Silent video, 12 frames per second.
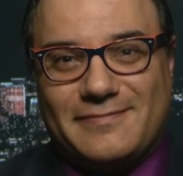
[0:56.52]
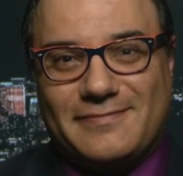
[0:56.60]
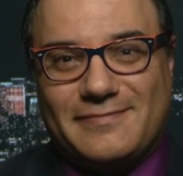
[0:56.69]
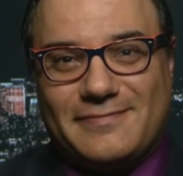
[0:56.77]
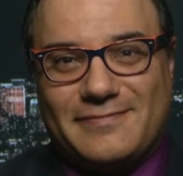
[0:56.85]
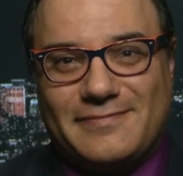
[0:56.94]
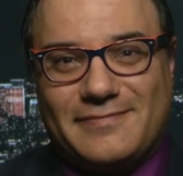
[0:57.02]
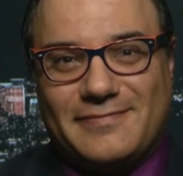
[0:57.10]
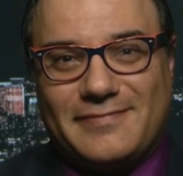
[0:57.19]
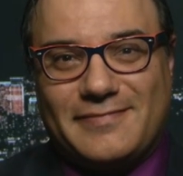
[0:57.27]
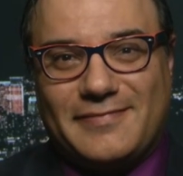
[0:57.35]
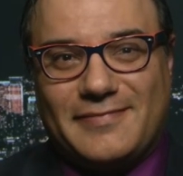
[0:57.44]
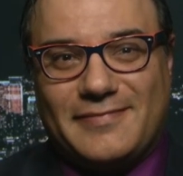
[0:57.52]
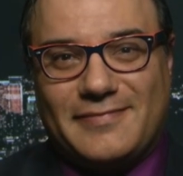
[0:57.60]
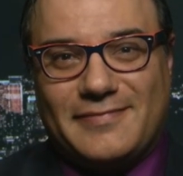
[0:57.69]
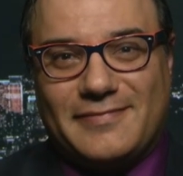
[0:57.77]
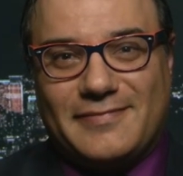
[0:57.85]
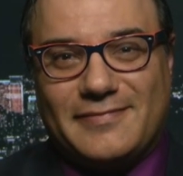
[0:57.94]

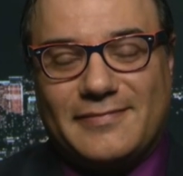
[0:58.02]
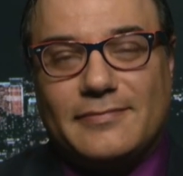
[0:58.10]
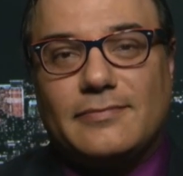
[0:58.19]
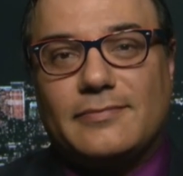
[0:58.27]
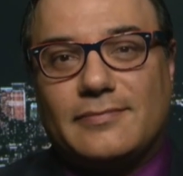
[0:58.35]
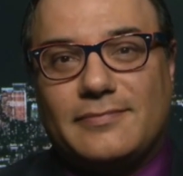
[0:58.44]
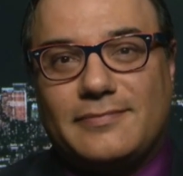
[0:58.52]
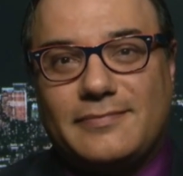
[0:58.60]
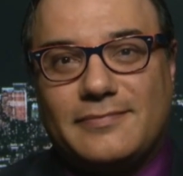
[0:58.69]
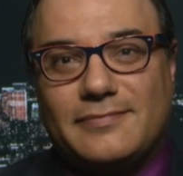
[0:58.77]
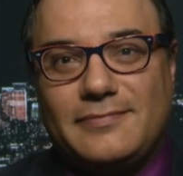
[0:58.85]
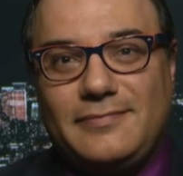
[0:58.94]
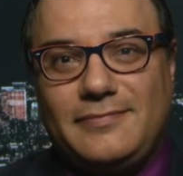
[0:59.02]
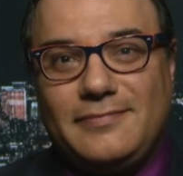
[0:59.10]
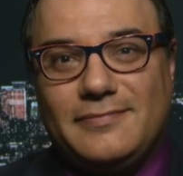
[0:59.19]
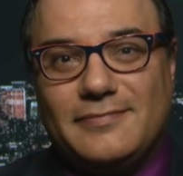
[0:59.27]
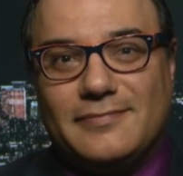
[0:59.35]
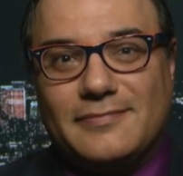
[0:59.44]

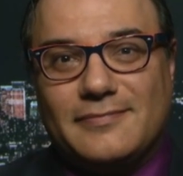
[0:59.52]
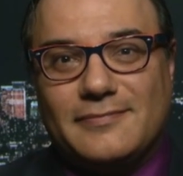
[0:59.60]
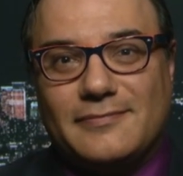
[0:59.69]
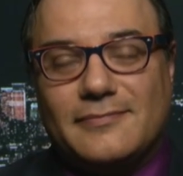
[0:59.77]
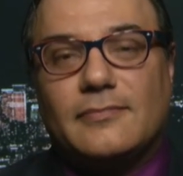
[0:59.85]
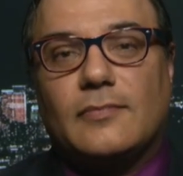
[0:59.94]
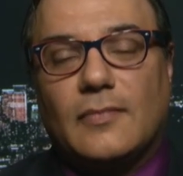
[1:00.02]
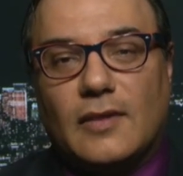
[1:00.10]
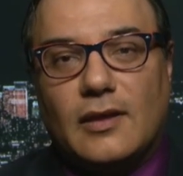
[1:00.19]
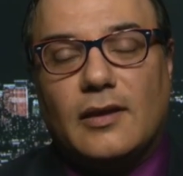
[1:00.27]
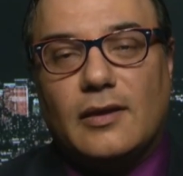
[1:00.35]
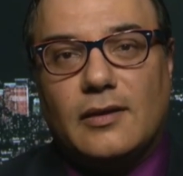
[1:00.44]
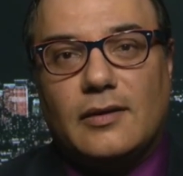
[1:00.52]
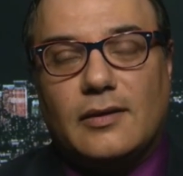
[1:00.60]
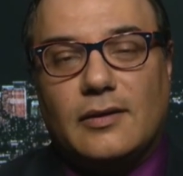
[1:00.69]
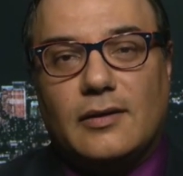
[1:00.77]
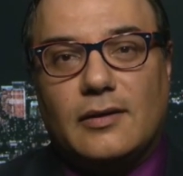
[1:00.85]
(silent)